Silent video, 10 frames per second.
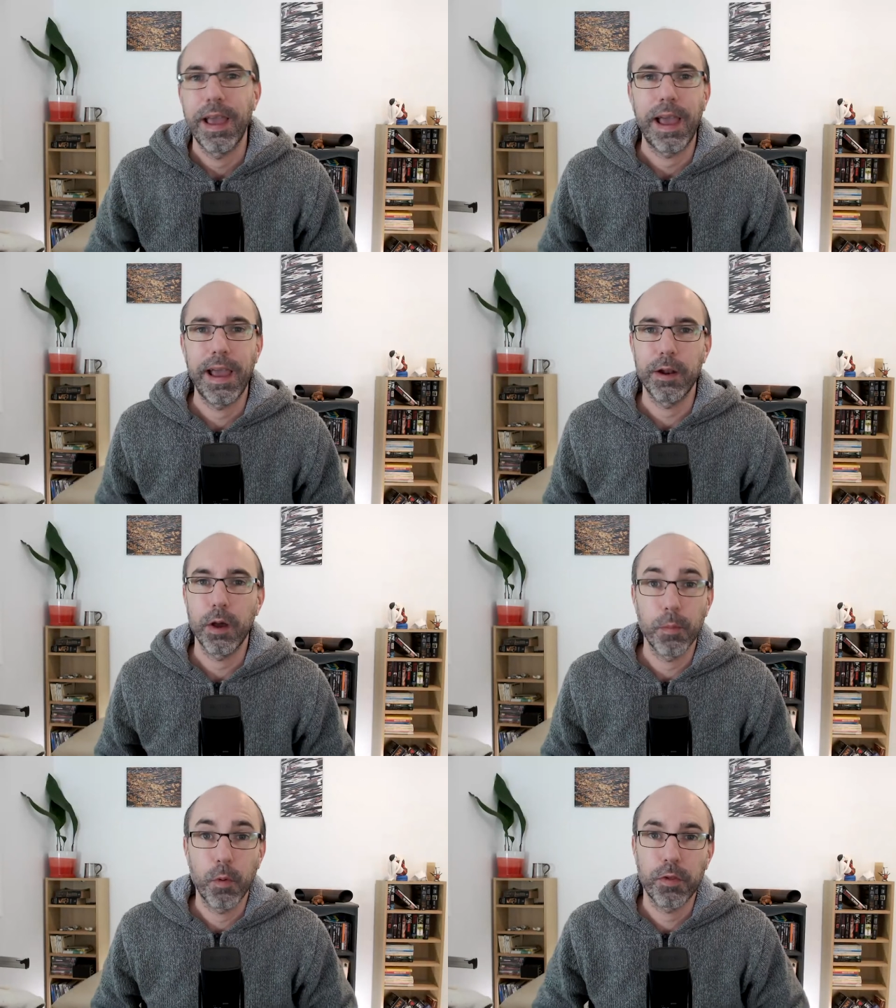And
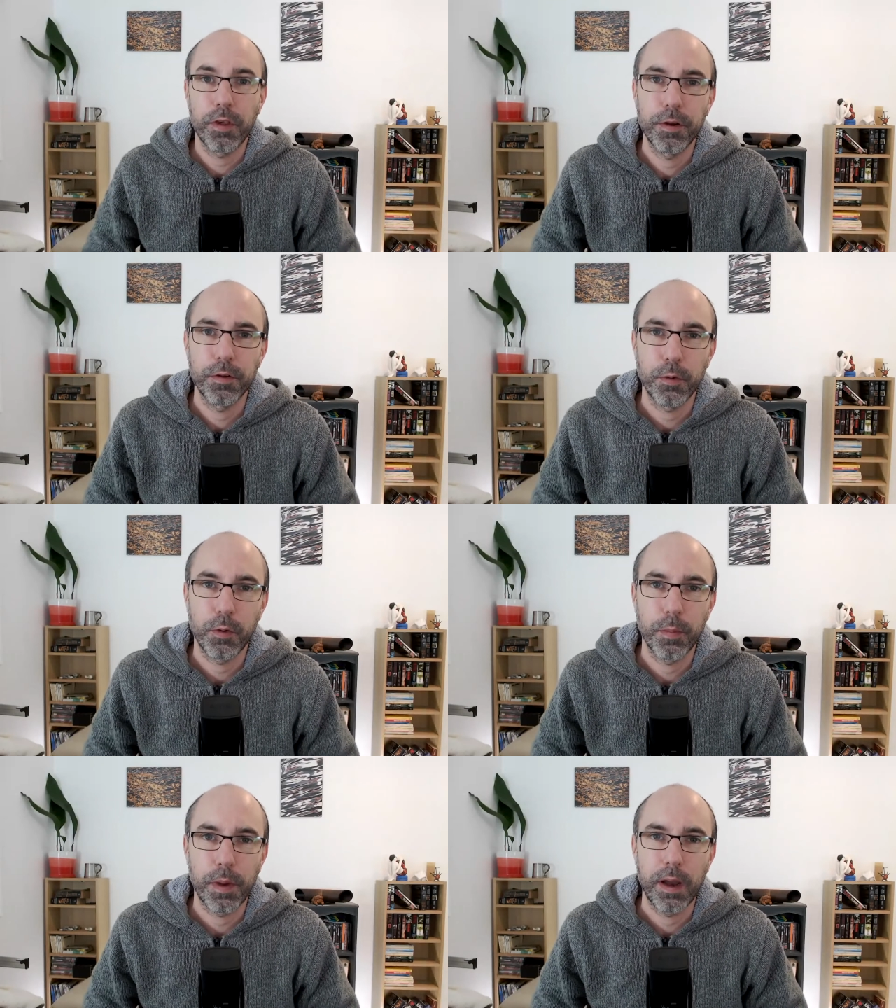I'm also going to
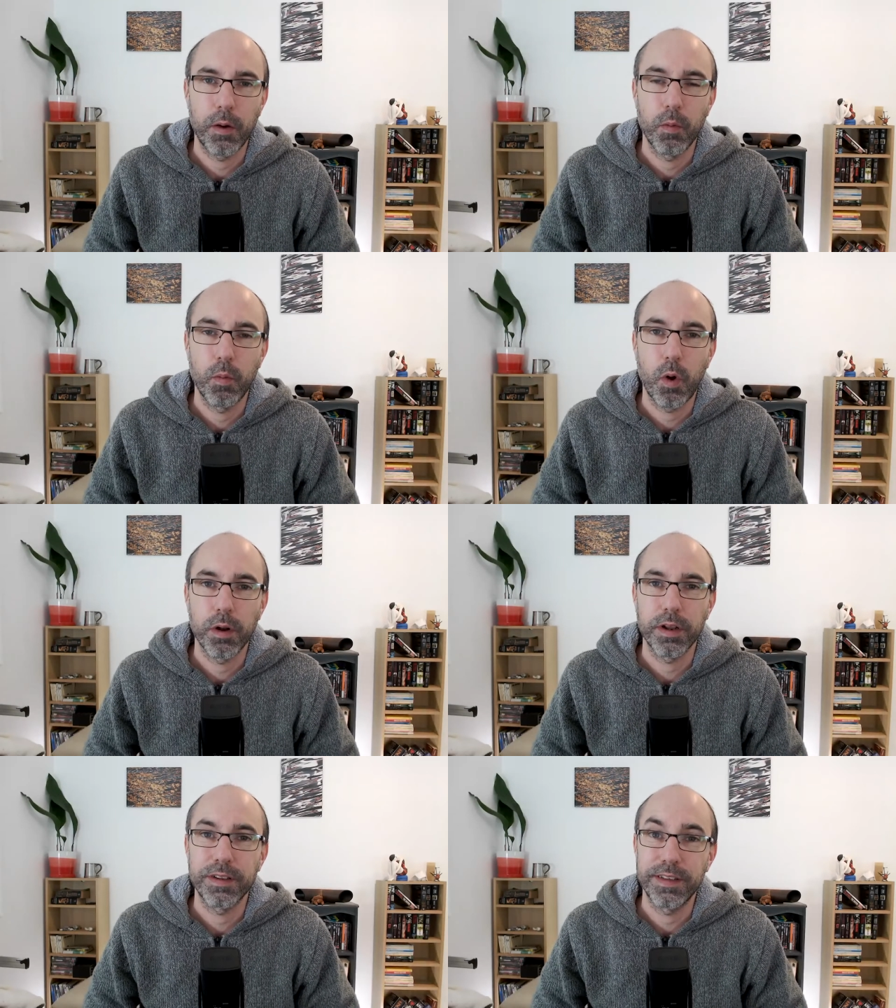talk about what
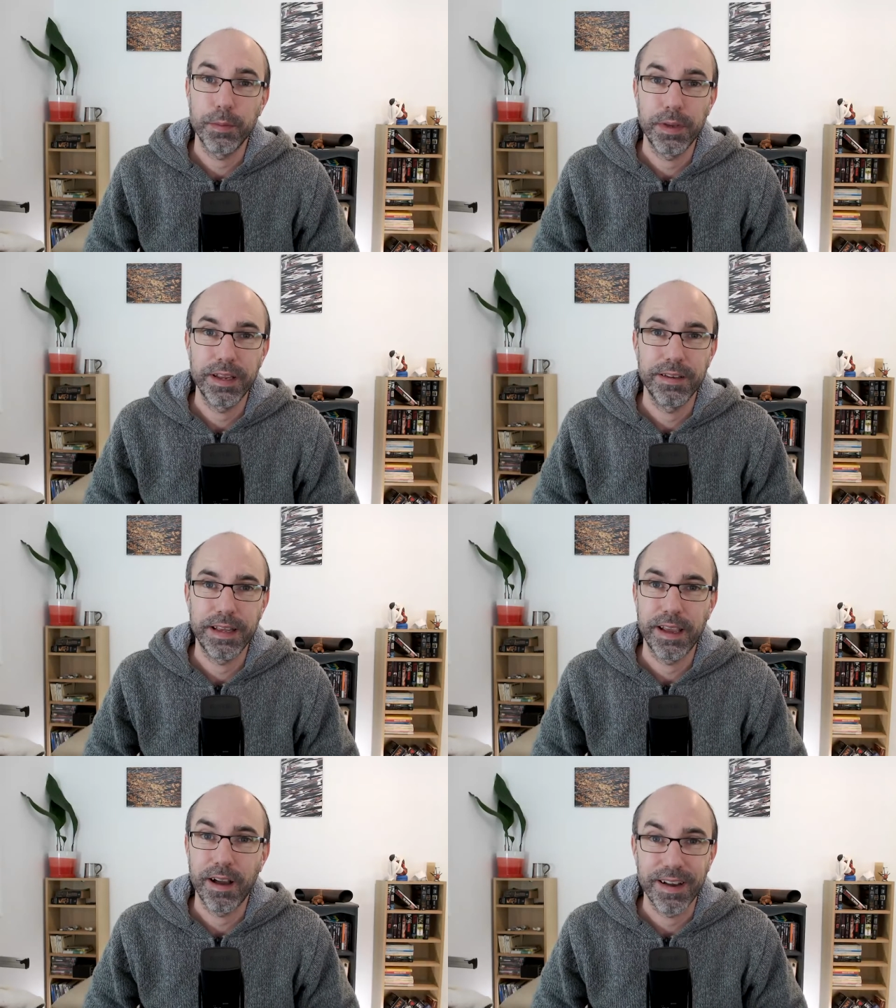
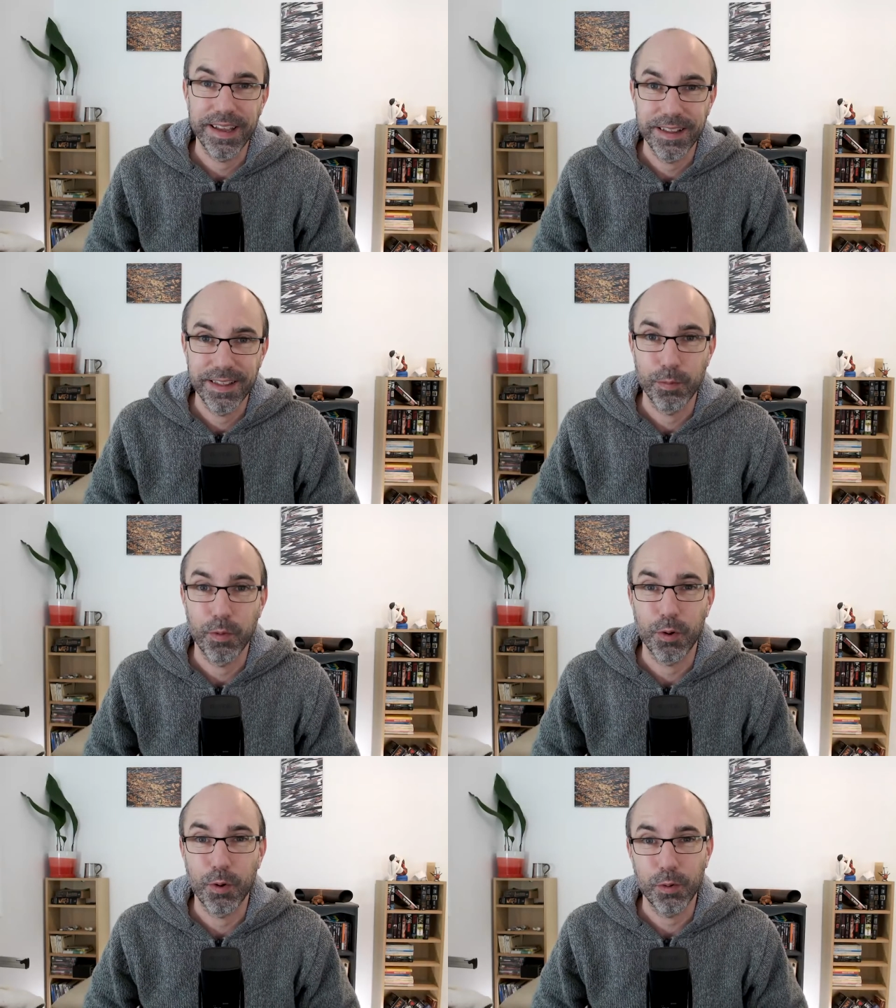DPDR is,
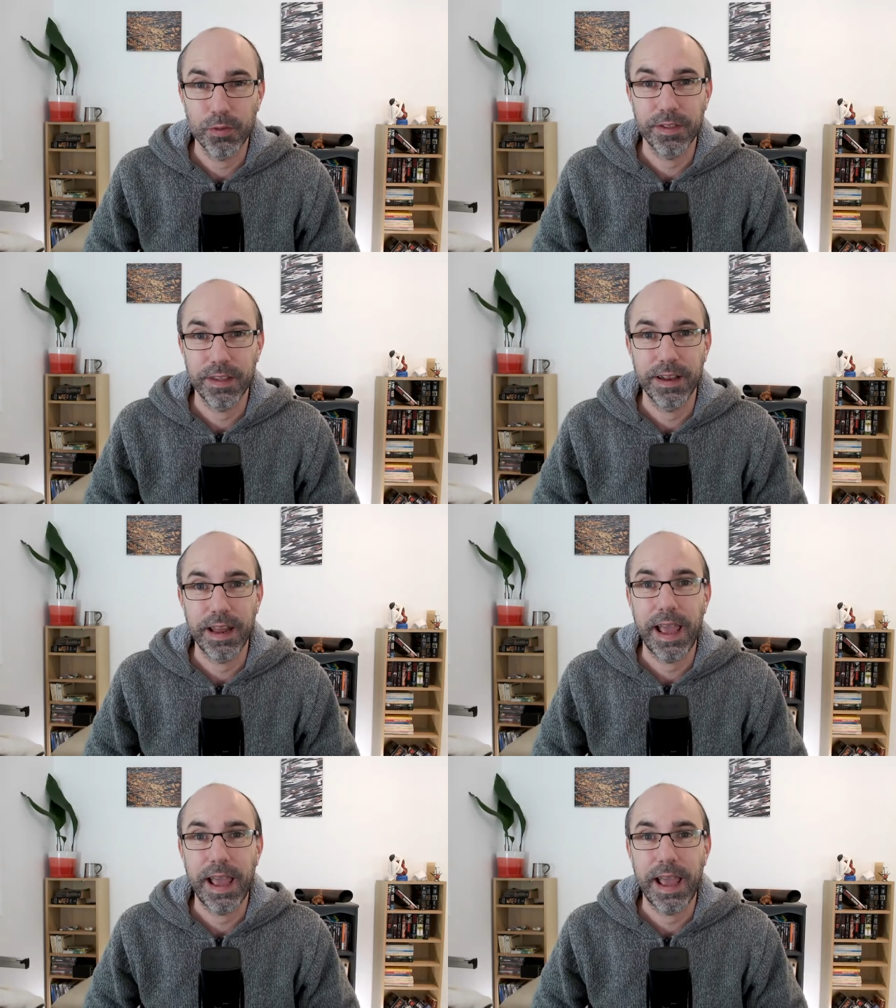what causes it,